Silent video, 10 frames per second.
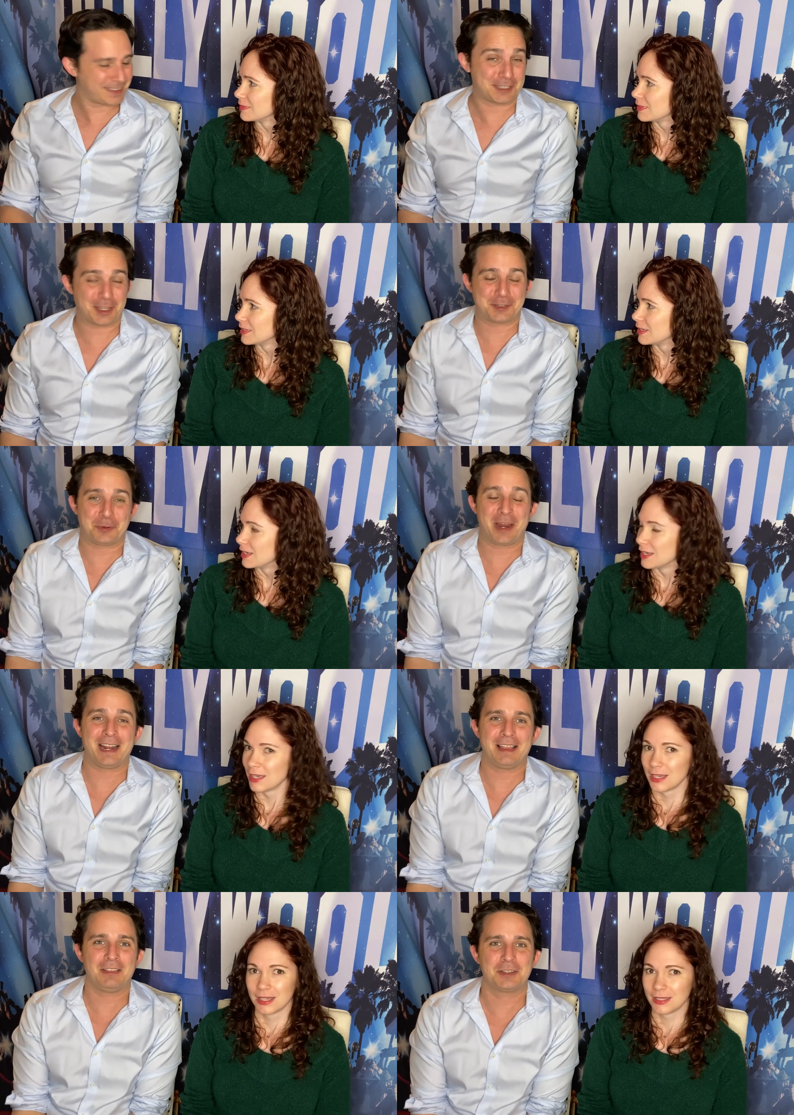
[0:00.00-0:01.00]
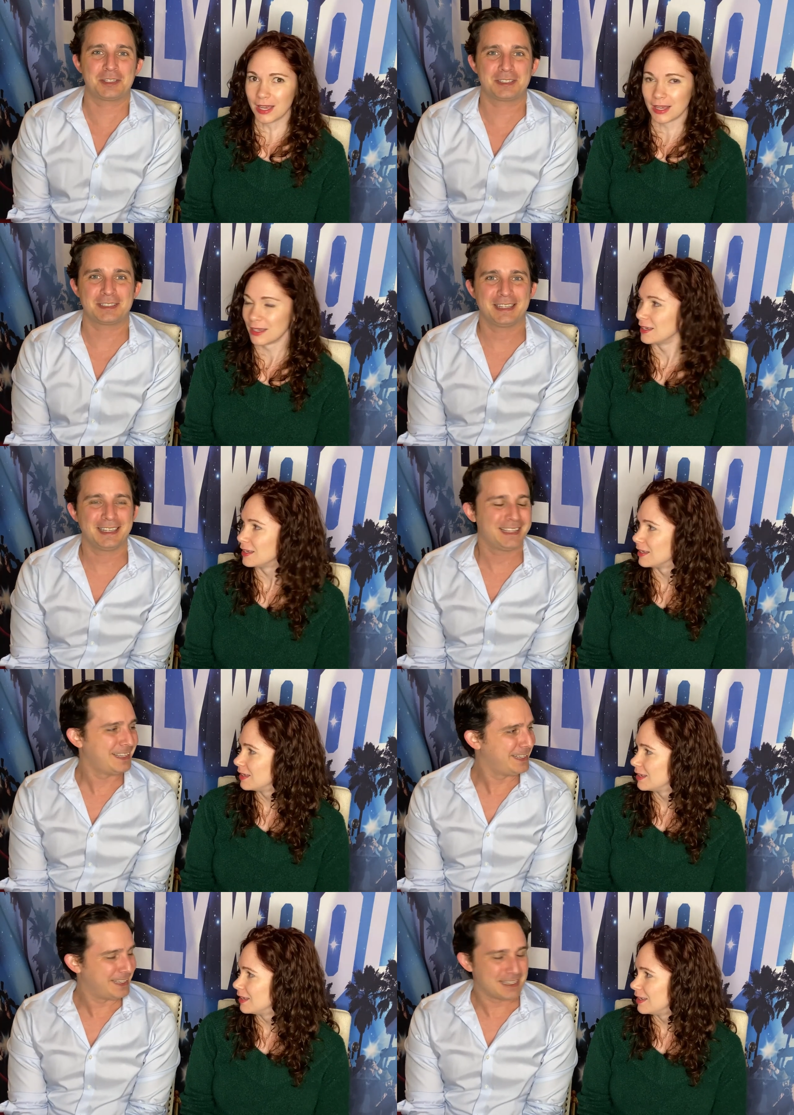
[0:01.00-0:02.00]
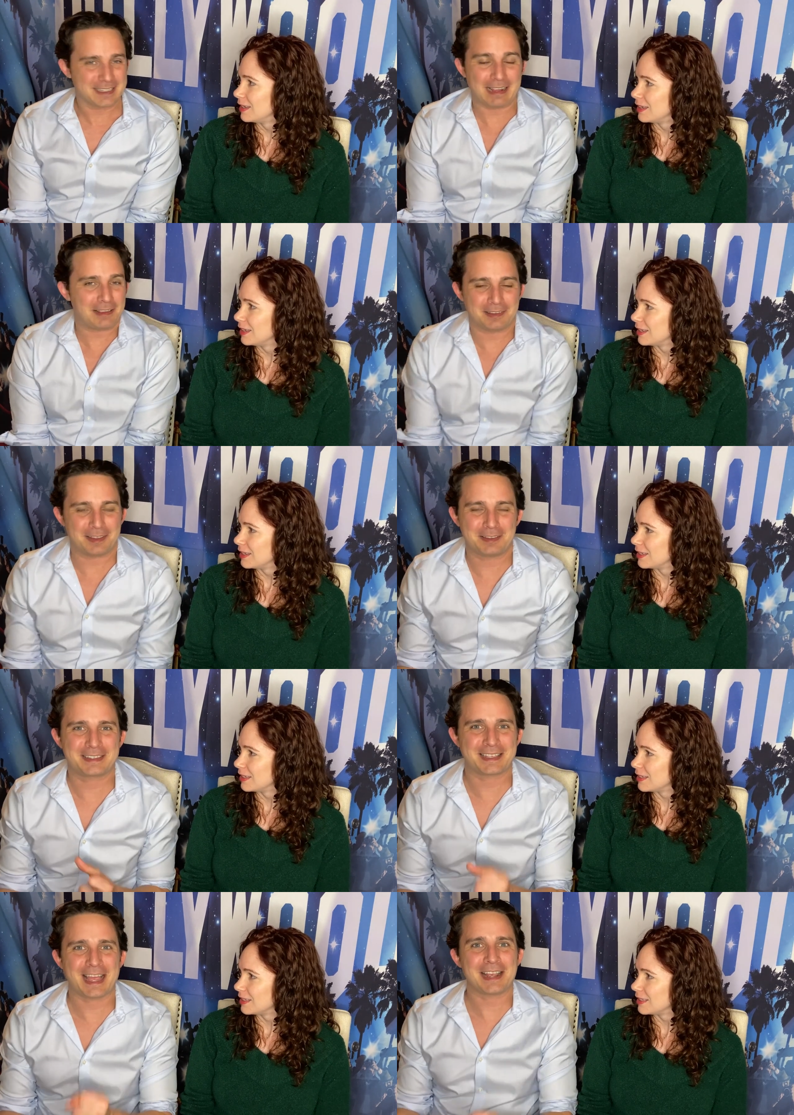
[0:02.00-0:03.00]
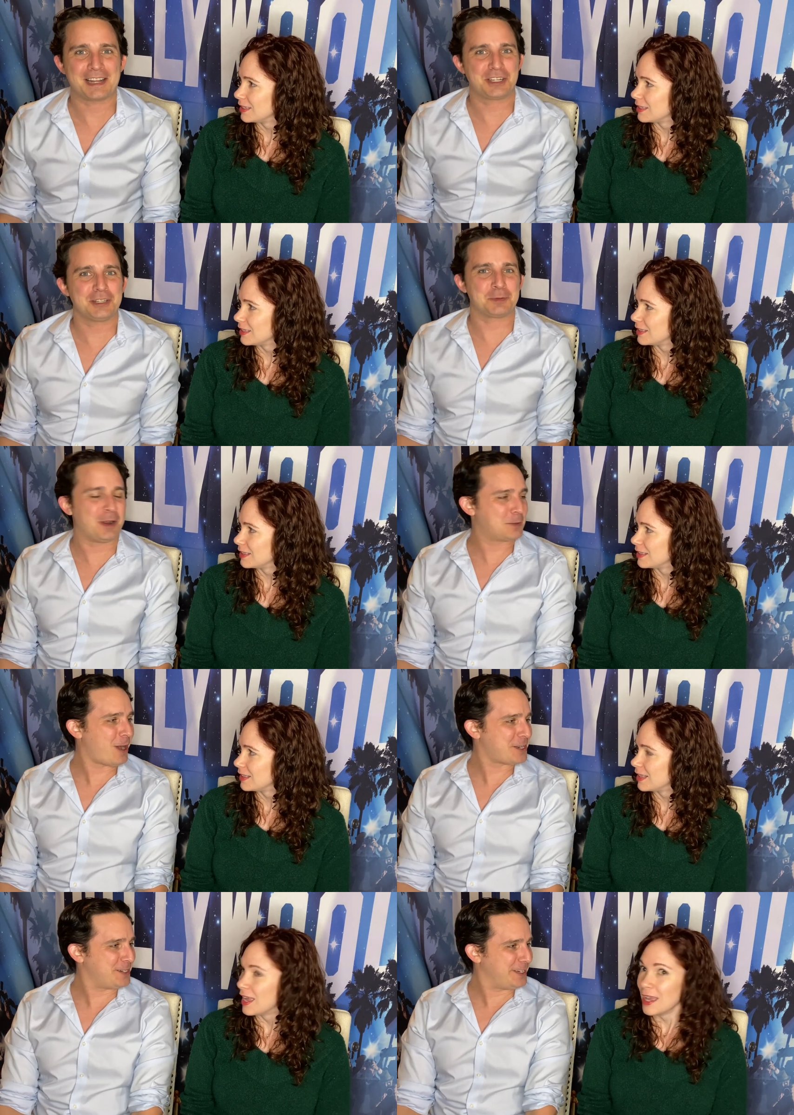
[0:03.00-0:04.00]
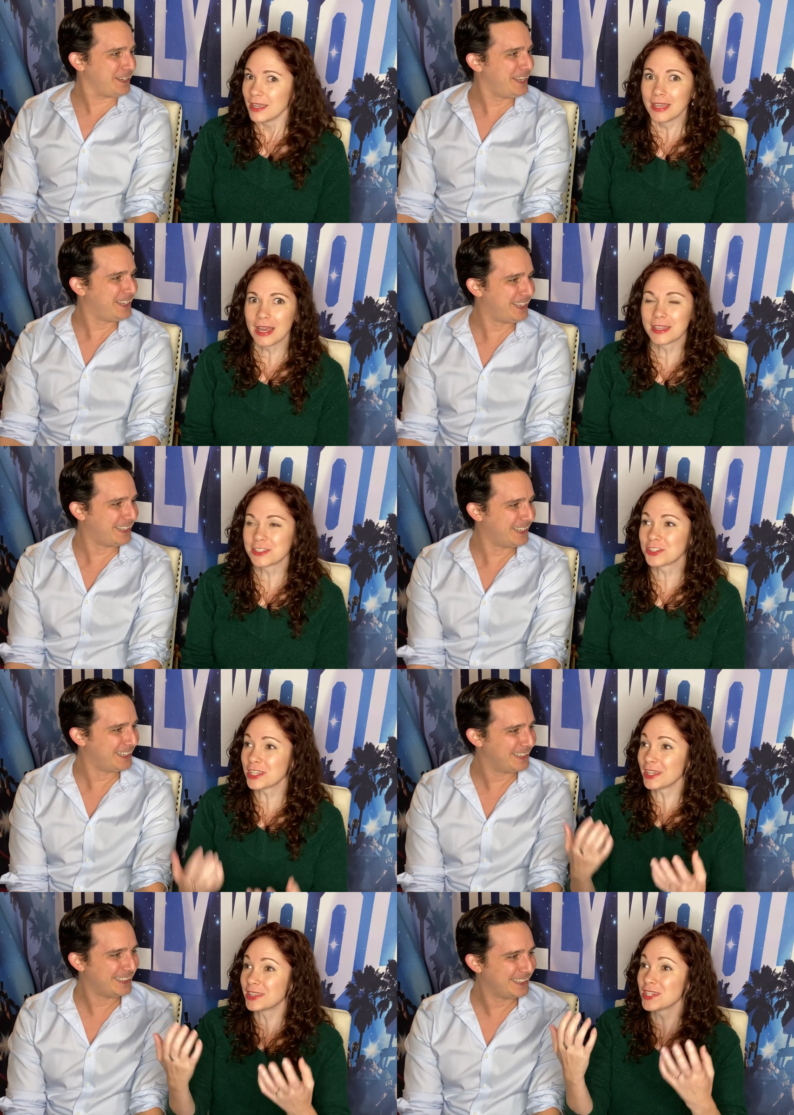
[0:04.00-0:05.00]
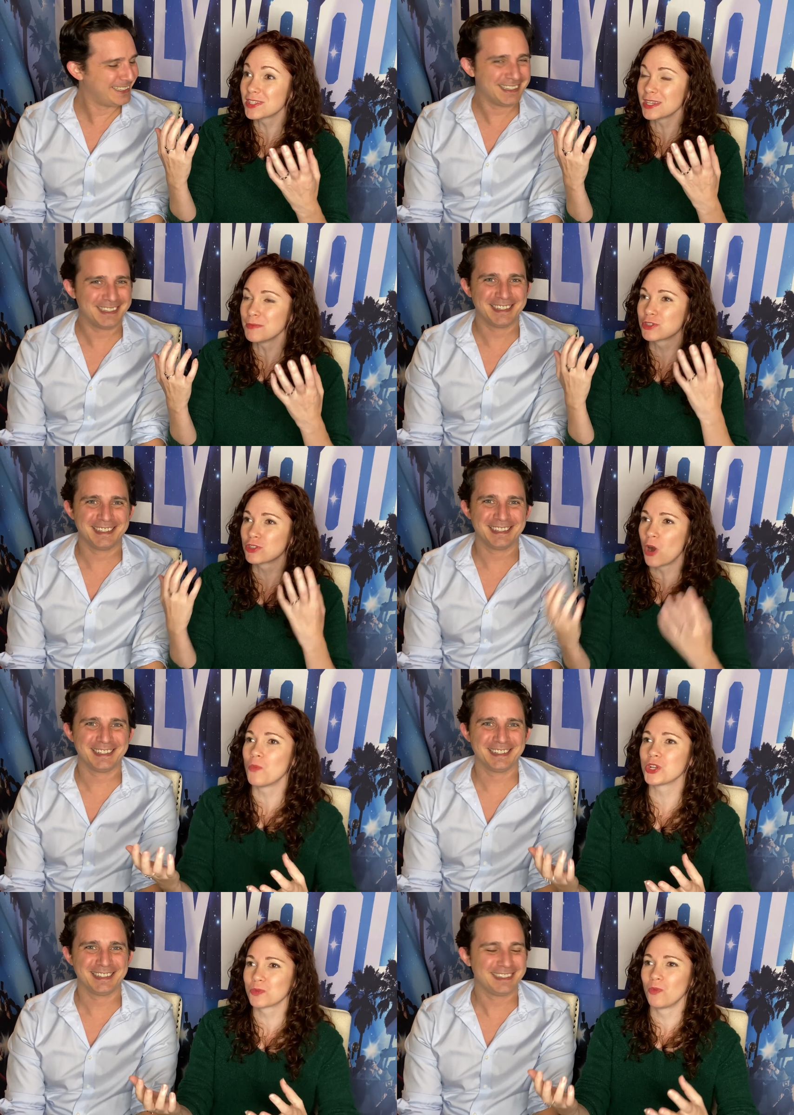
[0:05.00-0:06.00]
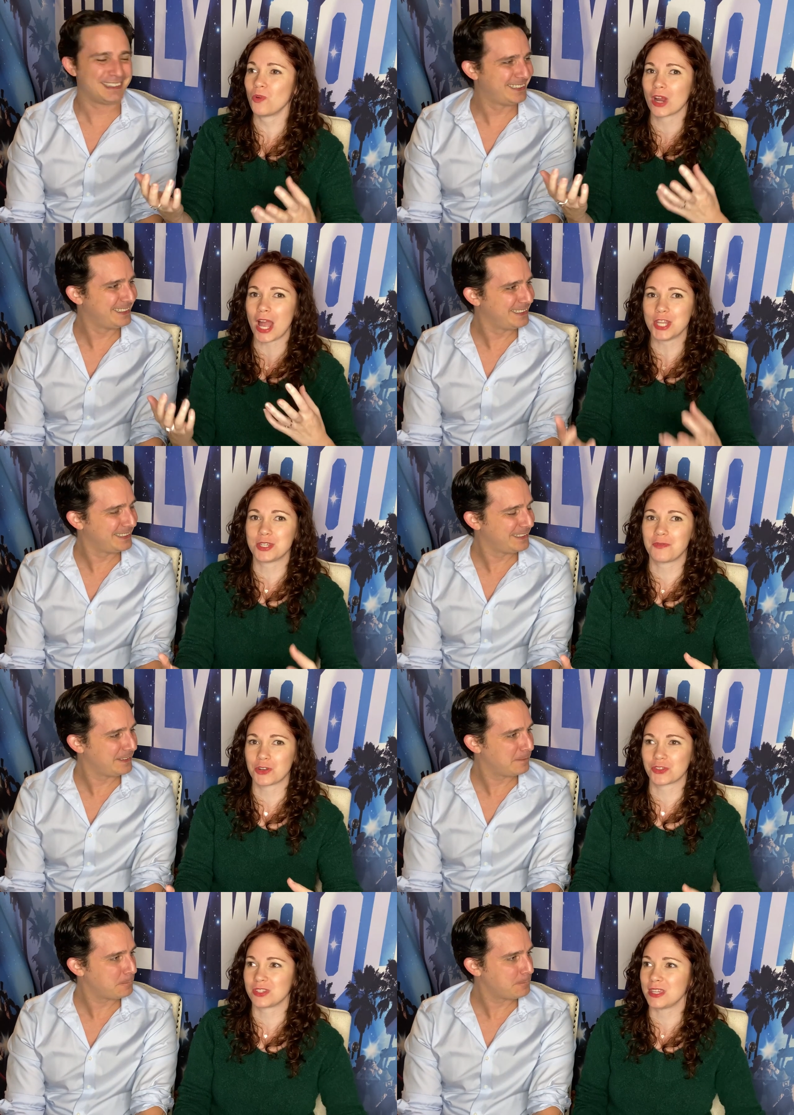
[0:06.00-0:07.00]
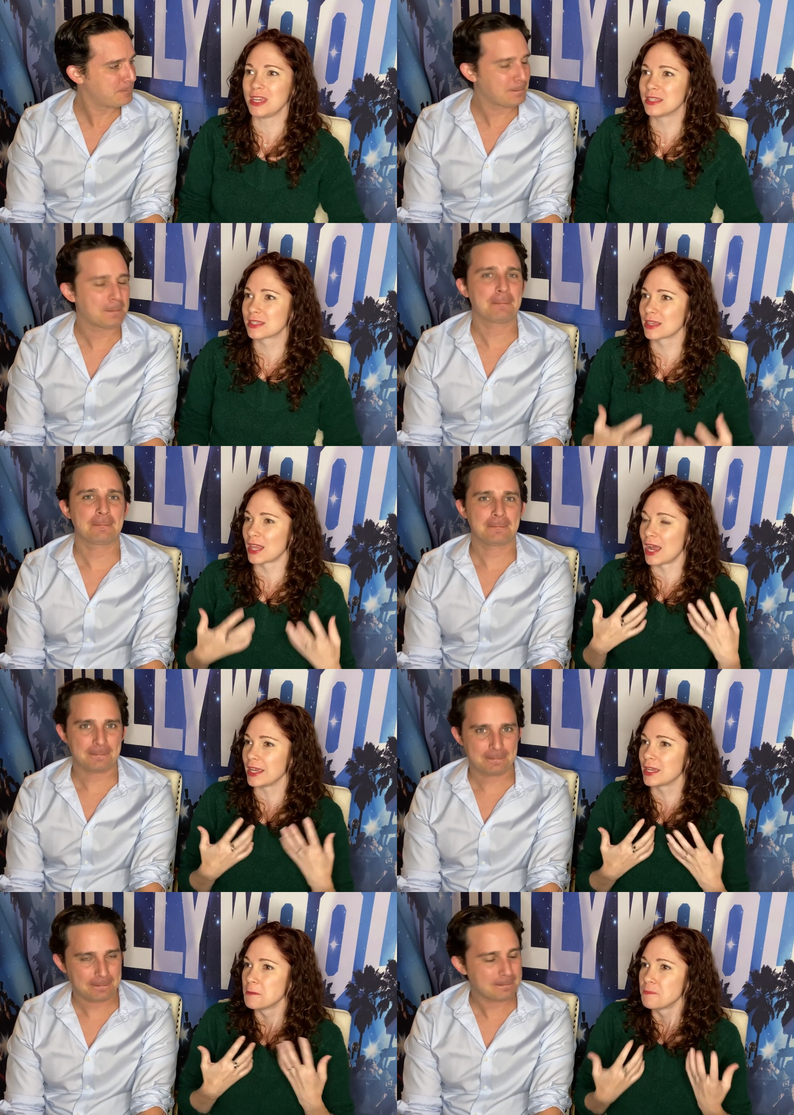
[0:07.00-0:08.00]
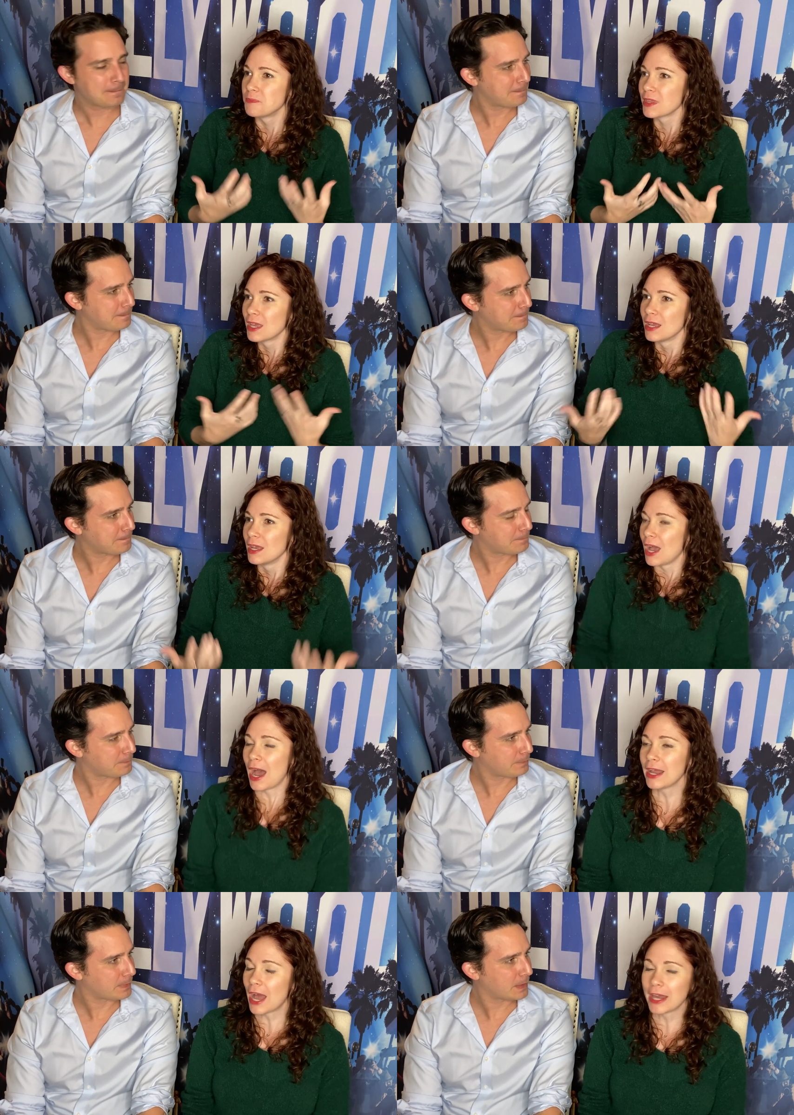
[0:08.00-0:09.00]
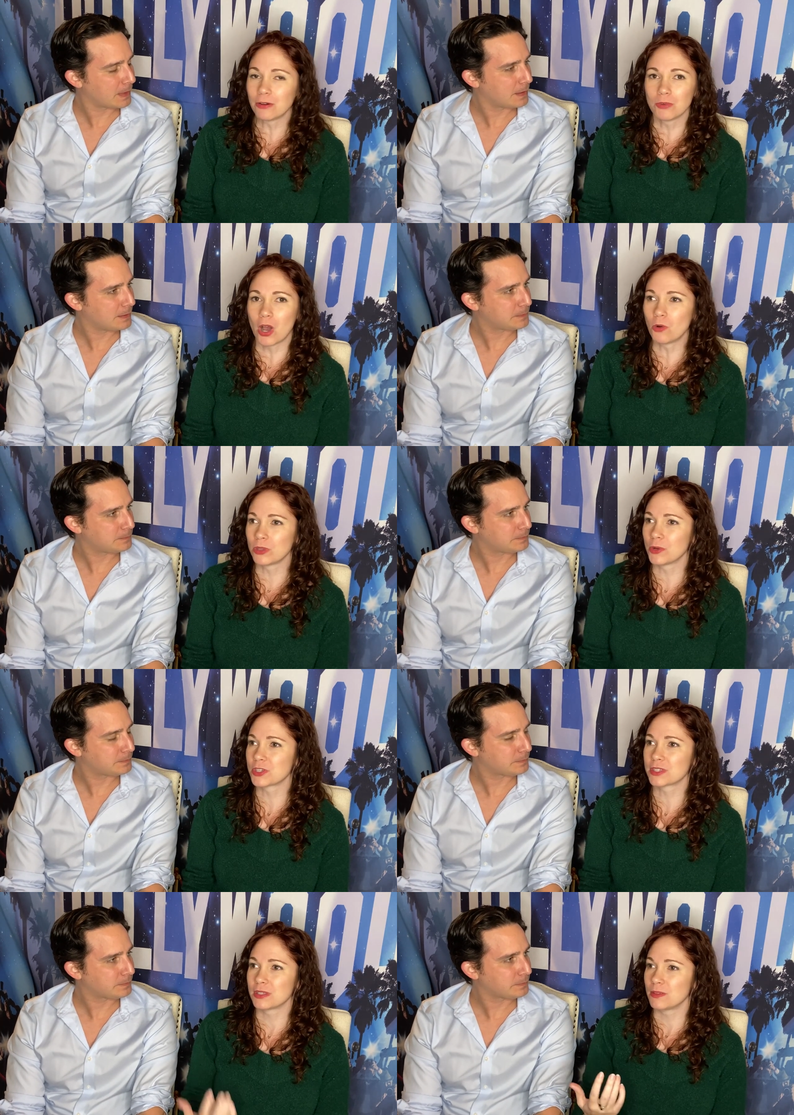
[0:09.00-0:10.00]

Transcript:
Speaker 1: It's, it's great. It looks... Kind of, kind of got chills when I was watching it.
Speaker 2: Yeah, that's just it. Like, this seems so much more edge of your seat. Like, I, I don't know. There was just